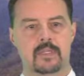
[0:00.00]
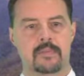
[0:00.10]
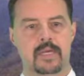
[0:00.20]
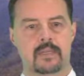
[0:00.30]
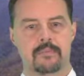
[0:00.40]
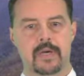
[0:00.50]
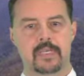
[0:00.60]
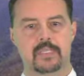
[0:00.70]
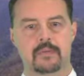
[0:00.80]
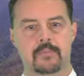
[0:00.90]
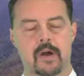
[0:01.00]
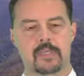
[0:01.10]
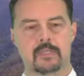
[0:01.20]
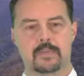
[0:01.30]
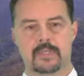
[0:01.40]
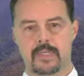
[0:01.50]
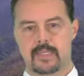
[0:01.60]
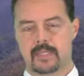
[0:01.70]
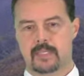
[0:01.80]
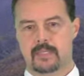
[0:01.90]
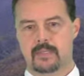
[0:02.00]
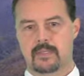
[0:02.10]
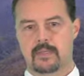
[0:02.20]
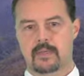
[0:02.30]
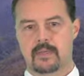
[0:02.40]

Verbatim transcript: to make the best possible decisions.